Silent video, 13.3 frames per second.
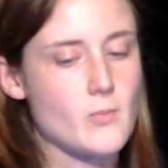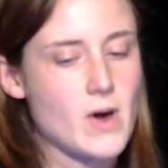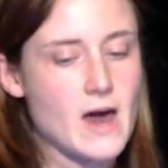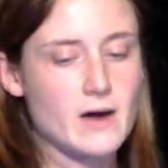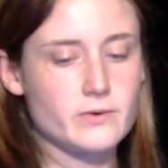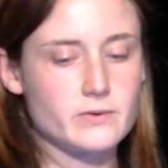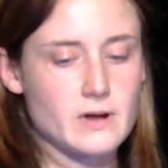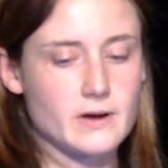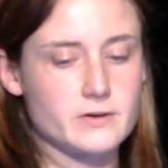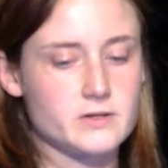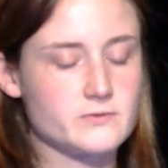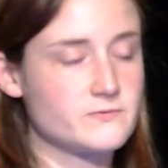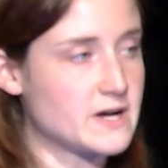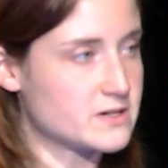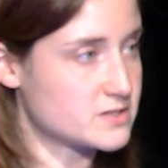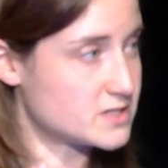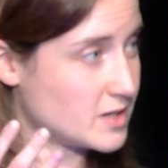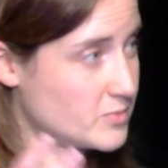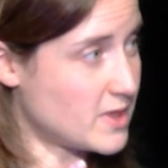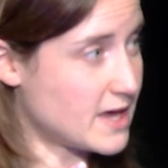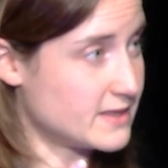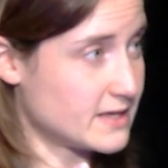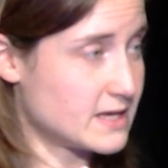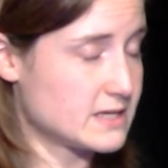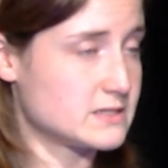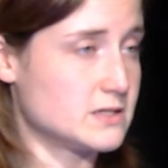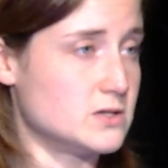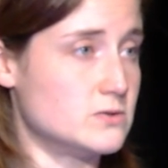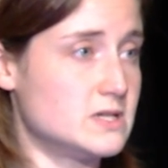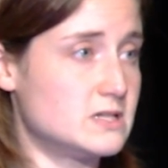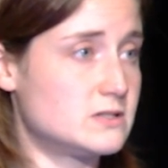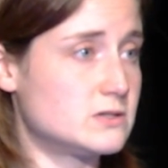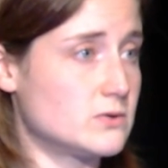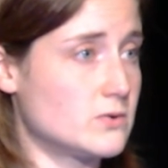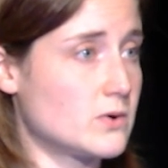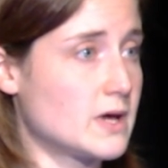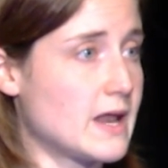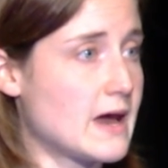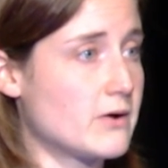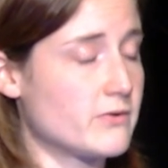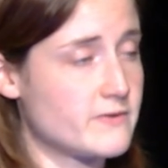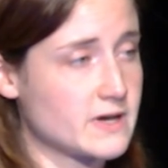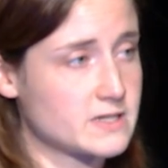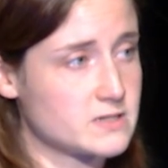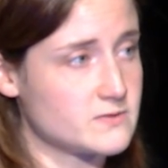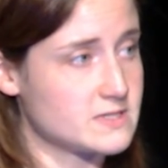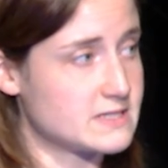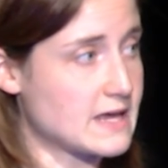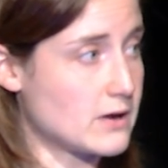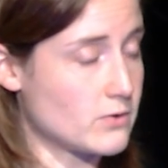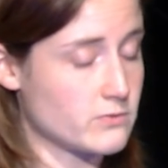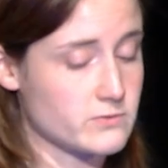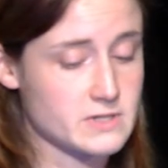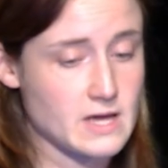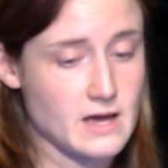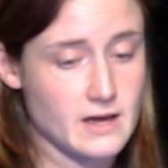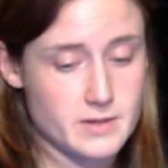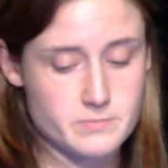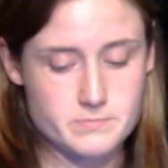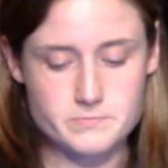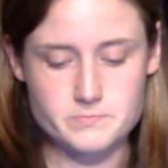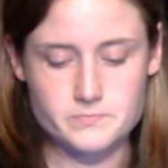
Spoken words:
How do you fire stop that in the case that you need to, and how effective is that over time?